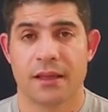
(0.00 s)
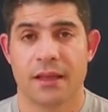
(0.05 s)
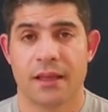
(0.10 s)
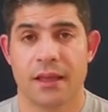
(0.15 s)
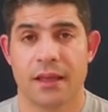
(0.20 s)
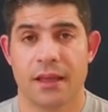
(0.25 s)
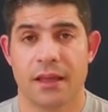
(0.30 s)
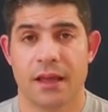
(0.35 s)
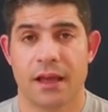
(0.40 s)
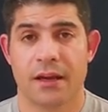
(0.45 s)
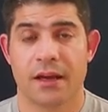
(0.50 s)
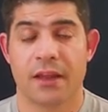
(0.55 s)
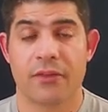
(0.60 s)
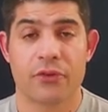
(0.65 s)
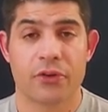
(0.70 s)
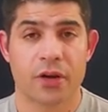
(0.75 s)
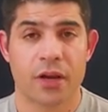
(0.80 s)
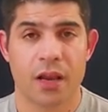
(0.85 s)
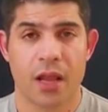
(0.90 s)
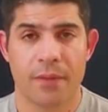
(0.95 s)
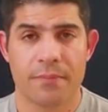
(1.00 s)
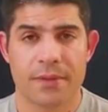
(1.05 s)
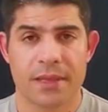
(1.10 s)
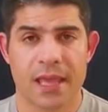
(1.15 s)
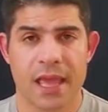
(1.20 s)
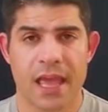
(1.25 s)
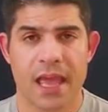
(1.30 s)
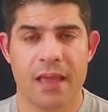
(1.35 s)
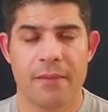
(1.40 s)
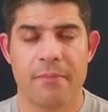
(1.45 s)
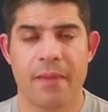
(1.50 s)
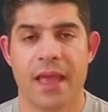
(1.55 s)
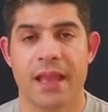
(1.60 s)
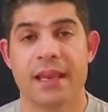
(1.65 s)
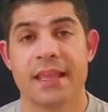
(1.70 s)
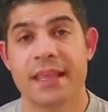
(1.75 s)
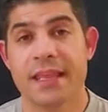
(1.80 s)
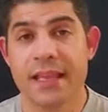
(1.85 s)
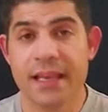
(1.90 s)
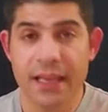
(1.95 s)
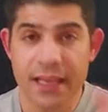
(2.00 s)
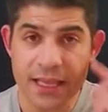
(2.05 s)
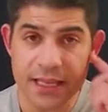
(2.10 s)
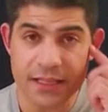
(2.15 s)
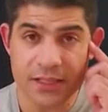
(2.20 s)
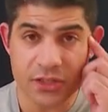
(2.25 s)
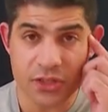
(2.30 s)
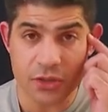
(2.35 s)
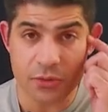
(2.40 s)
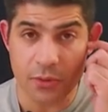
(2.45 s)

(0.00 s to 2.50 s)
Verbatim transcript: Another club came and he leads